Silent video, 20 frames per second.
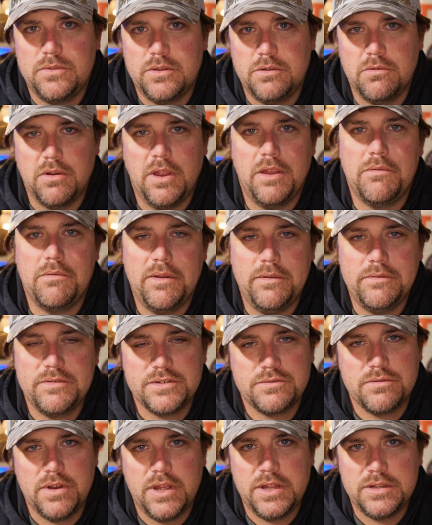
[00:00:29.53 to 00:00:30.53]
Grey Reef
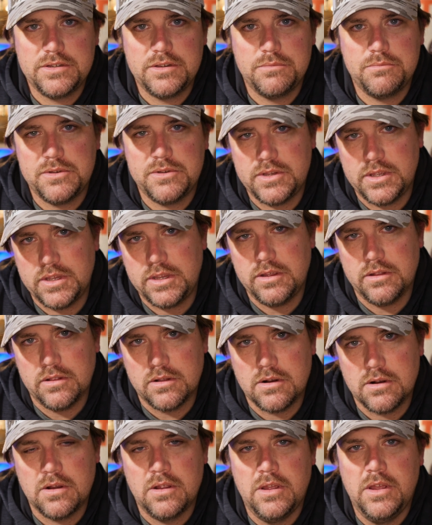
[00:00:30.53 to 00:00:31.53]
stretch in particular